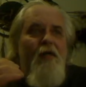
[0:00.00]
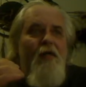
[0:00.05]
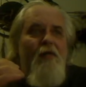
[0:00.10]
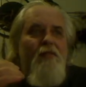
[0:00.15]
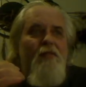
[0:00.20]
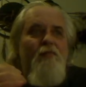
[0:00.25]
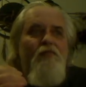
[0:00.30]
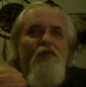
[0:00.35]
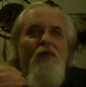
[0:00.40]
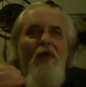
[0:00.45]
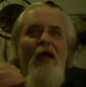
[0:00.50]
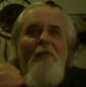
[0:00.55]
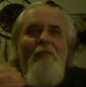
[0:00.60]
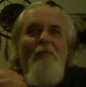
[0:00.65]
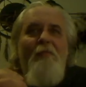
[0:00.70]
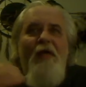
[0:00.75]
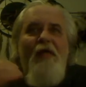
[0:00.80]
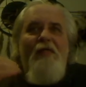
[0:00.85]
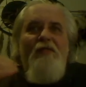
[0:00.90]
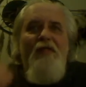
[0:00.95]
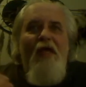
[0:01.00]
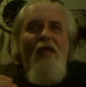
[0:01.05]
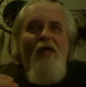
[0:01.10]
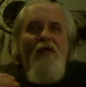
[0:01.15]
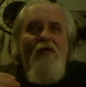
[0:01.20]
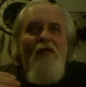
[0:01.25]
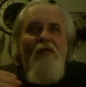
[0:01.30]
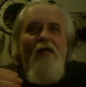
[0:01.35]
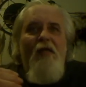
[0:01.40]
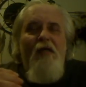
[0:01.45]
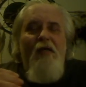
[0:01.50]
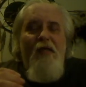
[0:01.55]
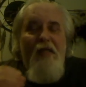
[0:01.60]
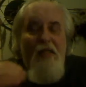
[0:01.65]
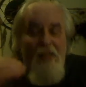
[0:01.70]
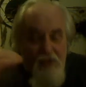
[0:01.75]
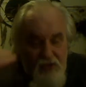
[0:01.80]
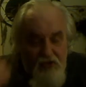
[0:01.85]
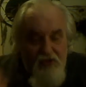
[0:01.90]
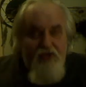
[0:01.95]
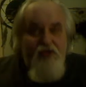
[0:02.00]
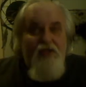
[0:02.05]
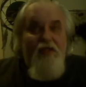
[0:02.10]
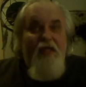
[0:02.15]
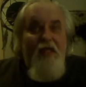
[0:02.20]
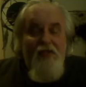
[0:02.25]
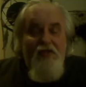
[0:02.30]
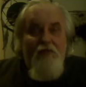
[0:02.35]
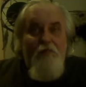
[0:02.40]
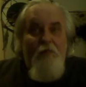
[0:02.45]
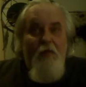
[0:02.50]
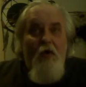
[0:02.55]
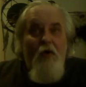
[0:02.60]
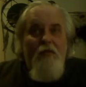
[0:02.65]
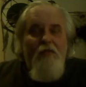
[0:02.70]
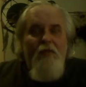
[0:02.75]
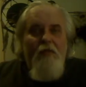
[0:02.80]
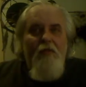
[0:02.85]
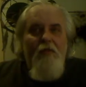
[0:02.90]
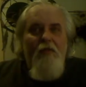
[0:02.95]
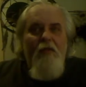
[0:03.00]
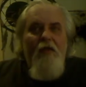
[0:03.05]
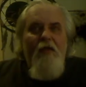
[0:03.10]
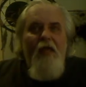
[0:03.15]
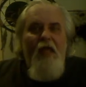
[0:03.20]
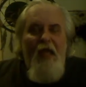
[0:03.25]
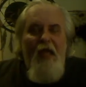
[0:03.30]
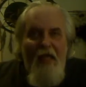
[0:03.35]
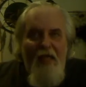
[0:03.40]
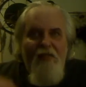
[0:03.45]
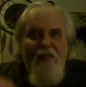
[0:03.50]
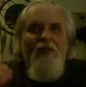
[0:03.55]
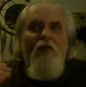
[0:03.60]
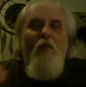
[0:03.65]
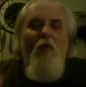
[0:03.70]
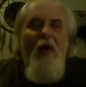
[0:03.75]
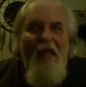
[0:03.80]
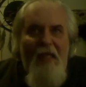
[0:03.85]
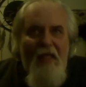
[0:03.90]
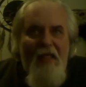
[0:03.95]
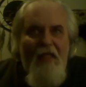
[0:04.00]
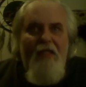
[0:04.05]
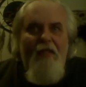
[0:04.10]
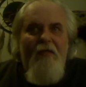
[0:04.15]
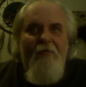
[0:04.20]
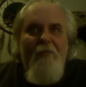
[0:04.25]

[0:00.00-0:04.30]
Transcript: subscribed to my channel is smart and is awake.